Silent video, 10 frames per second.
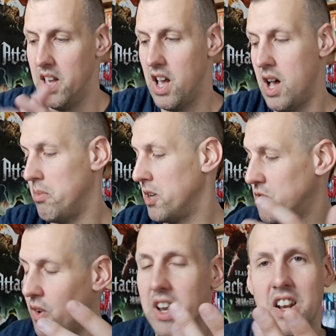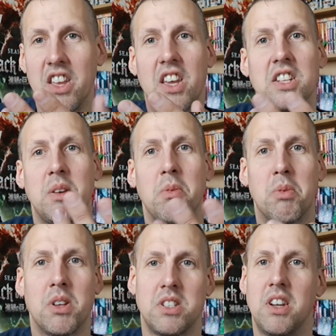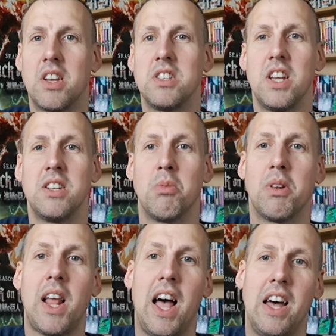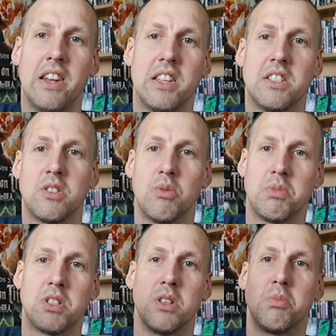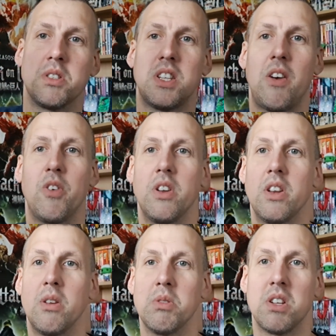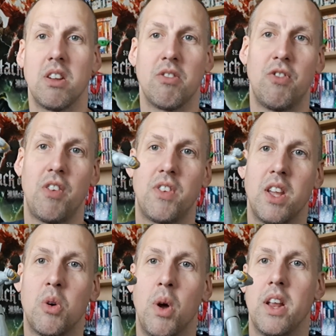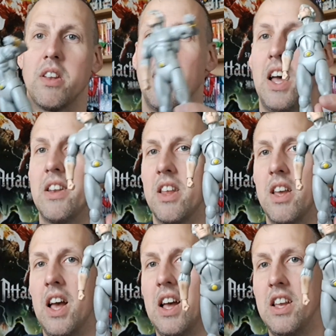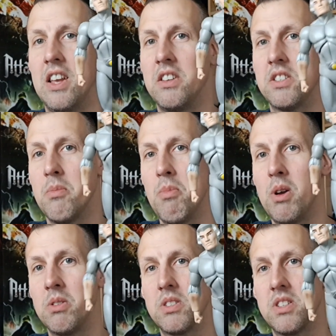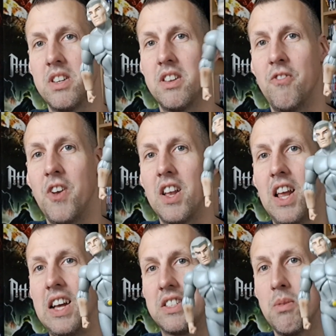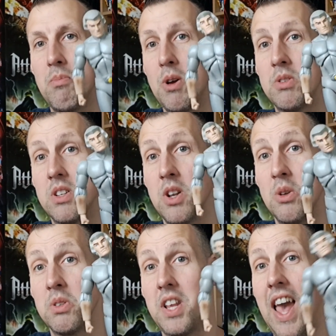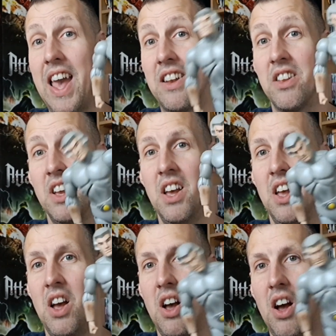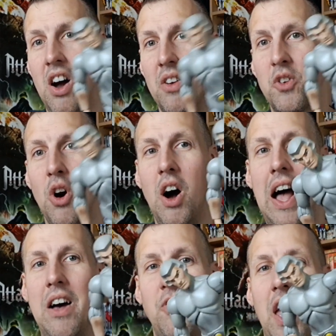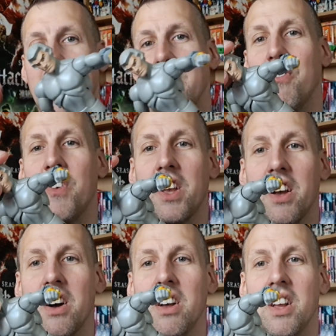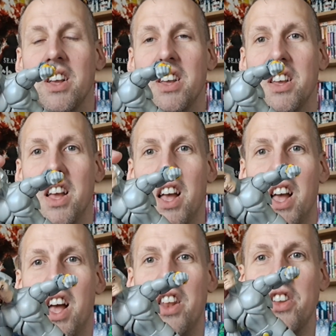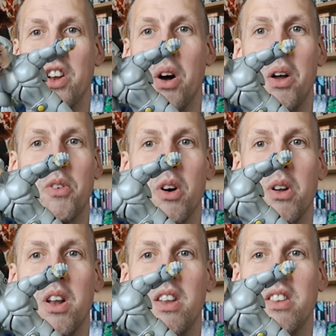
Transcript: And it's funny that you contend with, because I contended with that, and this is from Super 7, he was like 50 quid, and it is the most figure that has the most loose head I've got out of any figure. And you know, I've got like,